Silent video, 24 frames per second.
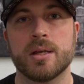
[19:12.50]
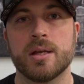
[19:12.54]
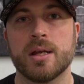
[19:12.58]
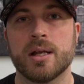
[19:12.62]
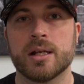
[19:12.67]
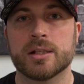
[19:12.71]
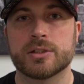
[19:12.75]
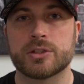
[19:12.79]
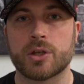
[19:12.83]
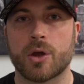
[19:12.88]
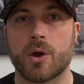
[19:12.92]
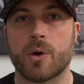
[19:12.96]

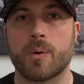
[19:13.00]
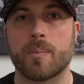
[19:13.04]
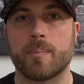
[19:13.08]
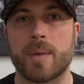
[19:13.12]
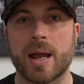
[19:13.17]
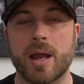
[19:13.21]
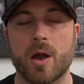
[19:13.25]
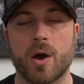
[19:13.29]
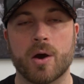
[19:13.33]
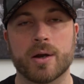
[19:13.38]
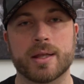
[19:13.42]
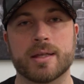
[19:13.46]
So my
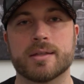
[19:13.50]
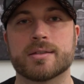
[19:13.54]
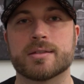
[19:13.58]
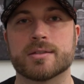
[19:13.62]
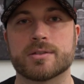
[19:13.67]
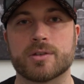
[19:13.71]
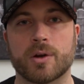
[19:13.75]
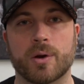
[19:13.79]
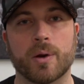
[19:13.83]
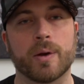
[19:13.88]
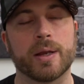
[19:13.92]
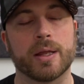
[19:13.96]
audience is
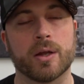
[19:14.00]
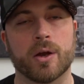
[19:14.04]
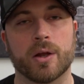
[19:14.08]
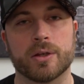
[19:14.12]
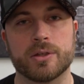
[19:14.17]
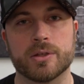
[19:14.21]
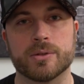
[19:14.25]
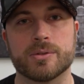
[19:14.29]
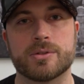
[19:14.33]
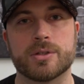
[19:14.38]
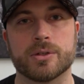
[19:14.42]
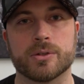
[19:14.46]
already on
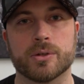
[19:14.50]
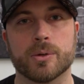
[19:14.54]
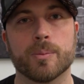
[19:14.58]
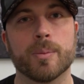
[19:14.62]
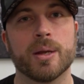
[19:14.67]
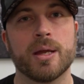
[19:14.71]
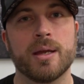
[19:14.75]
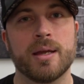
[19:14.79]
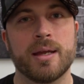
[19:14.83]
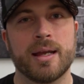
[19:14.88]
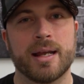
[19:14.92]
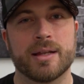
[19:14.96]
YouTube.
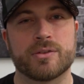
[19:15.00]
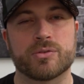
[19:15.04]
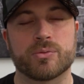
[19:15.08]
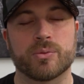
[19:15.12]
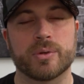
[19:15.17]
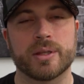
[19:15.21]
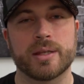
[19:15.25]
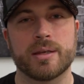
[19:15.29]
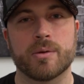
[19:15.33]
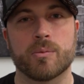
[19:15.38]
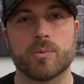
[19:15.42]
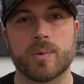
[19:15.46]
It's
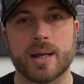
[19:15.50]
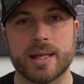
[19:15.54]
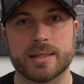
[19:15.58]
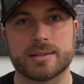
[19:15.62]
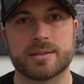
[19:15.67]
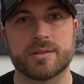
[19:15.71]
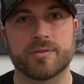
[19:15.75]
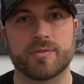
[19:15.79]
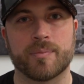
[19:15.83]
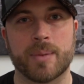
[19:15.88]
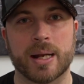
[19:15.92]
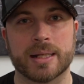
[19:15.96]
really a waste
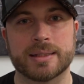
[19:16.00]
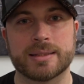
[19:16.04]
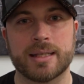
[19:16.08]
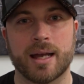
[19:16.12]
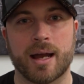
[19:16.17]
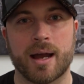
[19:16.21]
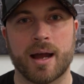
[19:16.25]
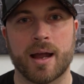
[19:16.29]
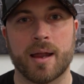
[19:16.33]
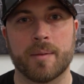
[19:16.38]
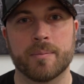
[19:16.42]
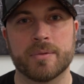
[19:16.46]
of my
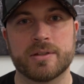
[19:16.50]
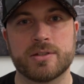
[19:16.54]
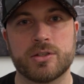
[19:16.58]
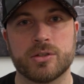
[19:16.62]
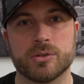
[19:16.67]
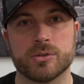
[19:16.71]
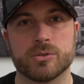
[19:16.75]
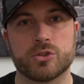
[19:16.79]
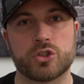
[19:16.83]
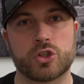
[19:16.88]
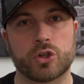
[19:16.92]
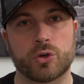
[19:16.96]
time
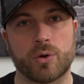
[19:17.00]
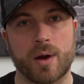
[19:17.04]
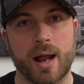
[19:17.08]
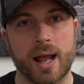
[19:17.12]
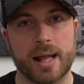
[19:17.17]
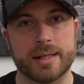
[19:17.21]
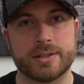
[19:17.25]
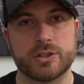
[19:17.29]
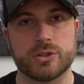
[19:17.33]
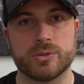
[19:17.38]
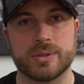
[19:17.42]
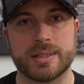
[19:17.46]
to
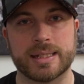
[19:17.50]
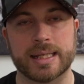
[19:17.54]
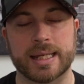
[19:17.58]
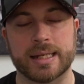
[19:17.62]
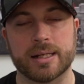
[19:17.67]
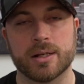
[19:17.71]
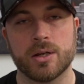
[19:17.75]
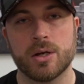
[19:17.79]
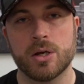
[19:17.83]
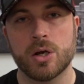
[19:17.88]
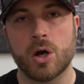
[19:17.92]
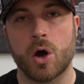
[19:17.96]
try to
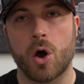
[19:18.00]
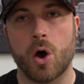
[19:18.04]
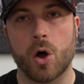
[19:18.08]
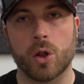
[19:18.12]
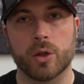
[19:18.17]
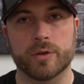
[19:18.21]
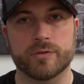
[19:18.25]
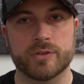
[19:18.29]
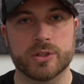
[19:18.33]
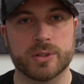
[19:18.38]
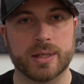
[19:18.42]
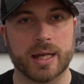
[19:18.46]
get all
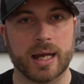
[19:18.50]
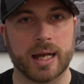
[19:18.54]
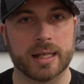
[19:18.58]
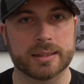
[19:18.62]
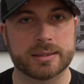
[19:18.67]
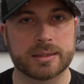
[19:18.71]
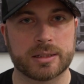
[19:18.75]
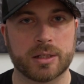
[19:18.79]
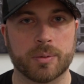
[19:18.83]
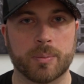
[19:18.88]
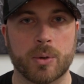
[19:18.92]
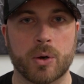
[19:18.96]
of you guys
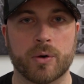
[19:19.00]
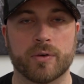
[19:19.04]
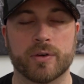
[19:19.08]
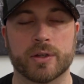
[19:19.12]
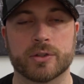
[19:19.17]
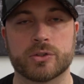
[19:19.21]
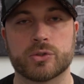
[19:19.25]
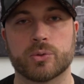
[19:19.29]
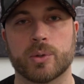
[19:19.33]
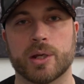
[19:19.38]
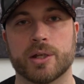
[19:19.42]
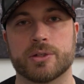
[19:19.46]
to come over to
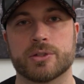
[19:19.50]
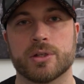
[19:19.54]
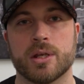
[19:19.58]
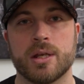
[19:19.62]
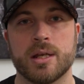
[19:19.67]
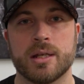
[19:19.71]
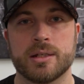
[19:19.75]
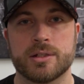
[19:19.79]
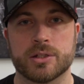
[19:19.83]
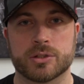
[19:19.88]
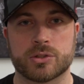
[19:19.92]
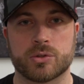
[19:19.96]
Twitch
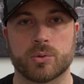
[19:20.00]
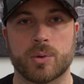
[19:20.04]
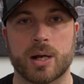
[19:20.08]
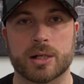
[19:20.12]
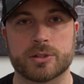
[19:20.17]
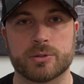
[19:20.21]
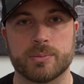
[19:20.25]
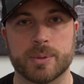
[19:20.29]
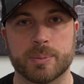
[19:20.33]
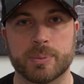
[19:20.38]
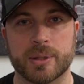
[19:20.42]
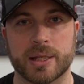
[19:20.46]
just to
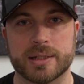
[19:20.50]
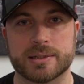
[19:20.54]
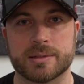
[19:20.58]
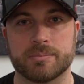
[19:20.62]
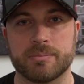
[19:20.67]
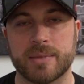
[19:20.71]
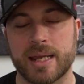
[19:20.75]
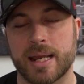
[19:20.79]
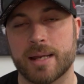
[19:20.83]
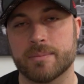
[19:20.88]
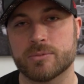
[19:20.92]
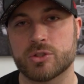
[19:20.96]
watch me play some
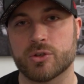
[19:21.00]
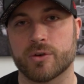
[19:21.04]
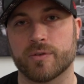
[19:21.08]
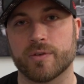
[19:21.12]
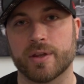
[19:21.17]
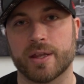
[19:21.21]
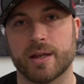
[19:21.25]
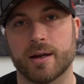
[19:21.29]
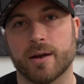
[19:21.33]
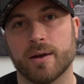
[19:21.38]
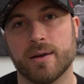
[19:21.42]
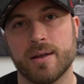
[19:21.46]
games over
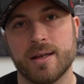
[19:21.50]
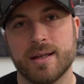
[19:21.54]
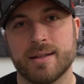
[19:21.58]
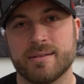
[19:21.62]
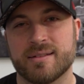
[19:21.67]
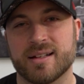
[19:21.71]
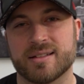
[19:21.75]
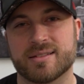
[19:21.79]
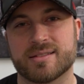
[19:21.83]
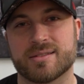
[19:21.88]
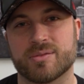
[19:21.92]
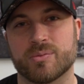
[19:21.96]
there.
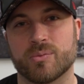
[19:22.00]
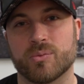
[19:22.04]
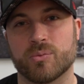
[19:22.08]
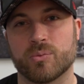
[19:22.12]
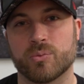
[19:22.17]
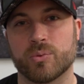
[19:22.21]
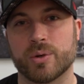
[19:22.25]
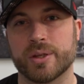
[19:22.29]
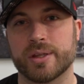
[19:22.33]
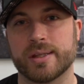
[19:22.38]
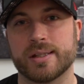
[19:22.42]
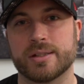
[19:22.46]
That's
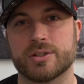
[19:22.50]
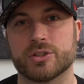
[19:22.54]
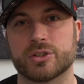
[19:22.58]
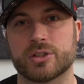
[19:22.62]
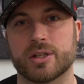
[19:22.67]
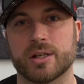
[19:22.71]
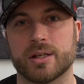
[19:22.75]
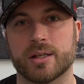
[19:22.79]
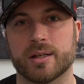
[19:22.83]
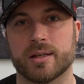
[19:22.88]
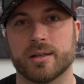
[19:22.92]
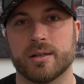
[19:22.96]
really just
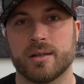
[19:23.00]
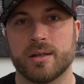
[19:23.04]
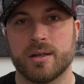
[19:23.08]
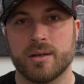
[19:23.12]
going to